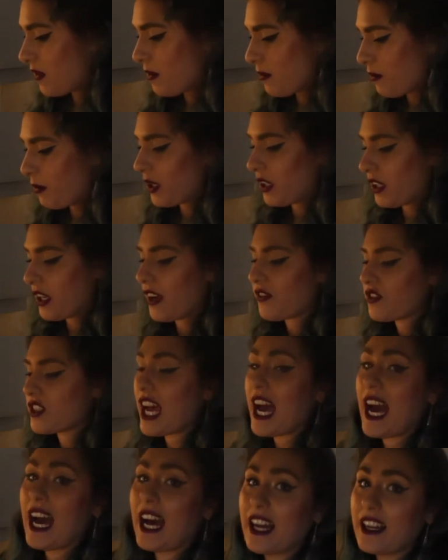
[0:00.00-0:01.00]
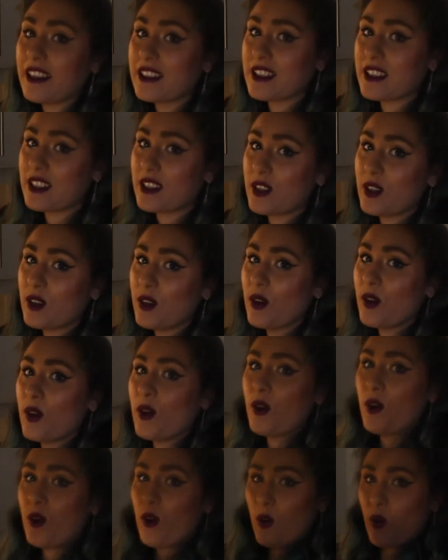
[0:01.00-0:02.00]
But you have to add
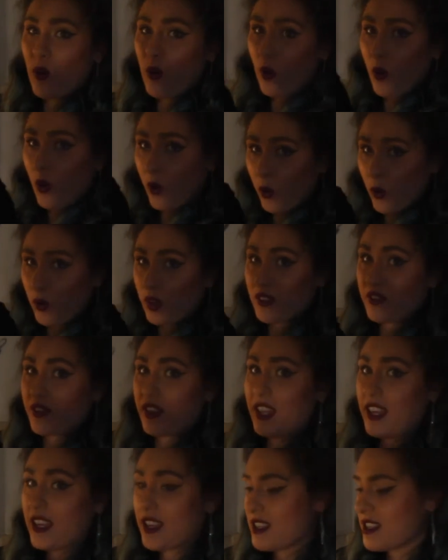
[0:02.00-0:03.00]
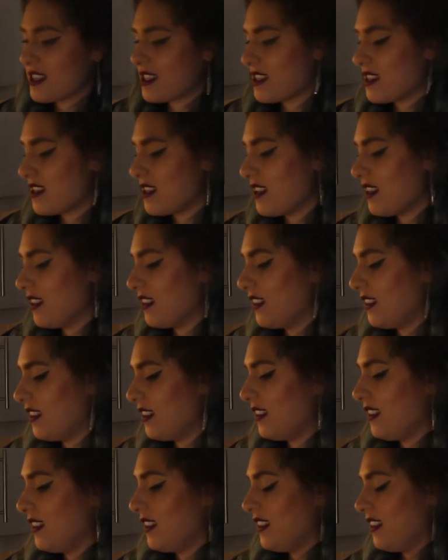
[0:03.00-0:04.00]
all of this
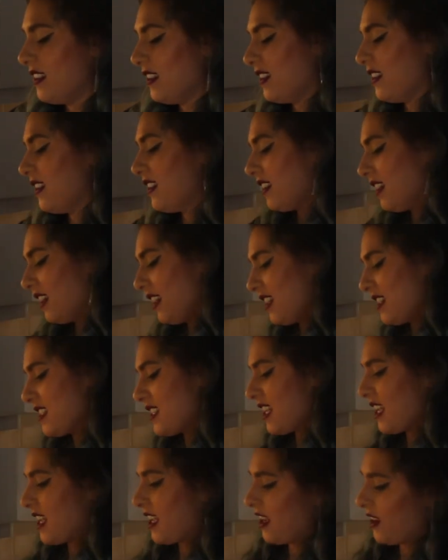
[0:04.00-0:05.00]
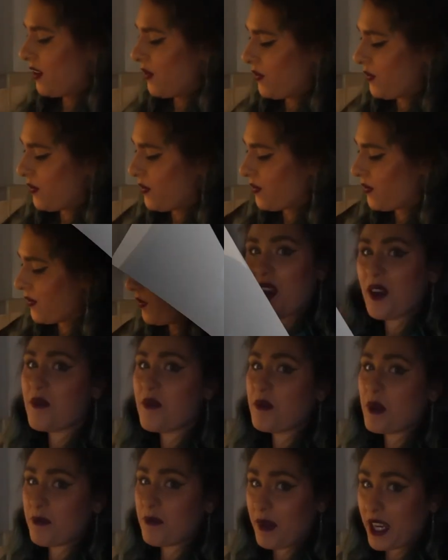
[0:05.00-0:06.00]
into here.
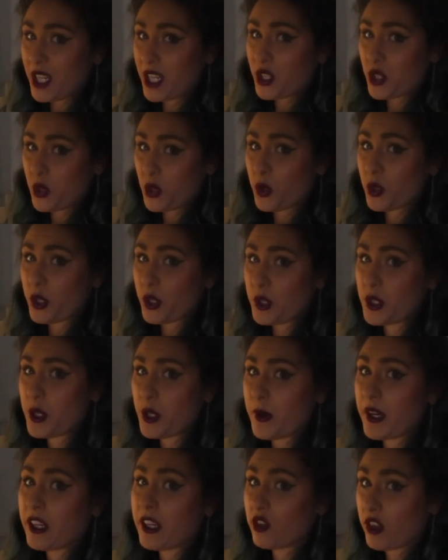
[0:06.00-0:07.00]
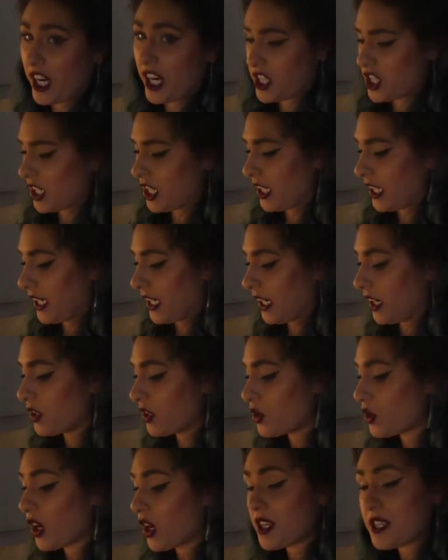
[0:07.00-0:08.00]
But make sure you do it gradually.
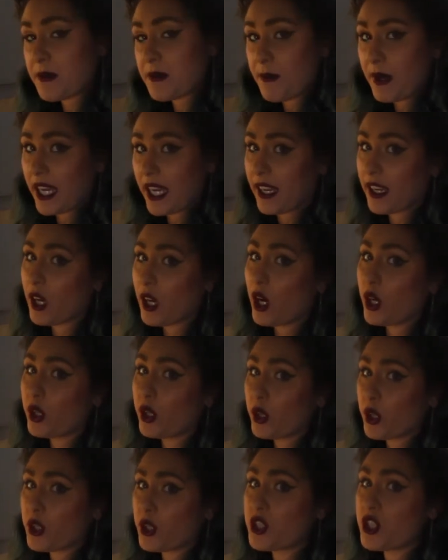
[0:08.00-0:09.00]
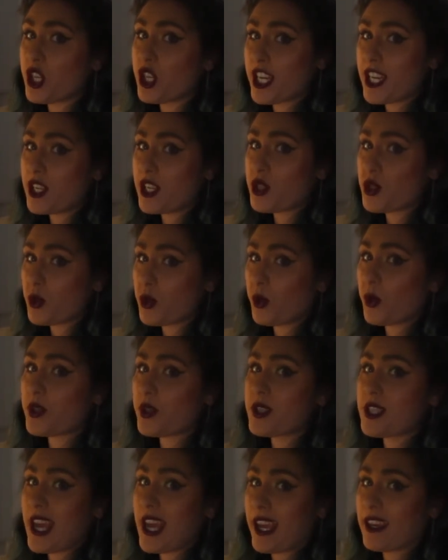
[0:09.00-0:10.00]
Trust me, a good cheese
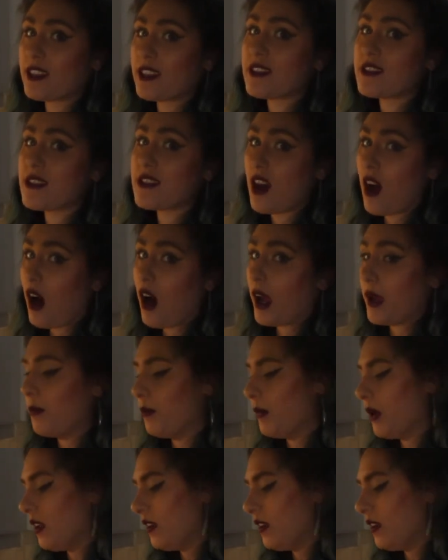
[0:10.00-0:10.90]
sauce takes time.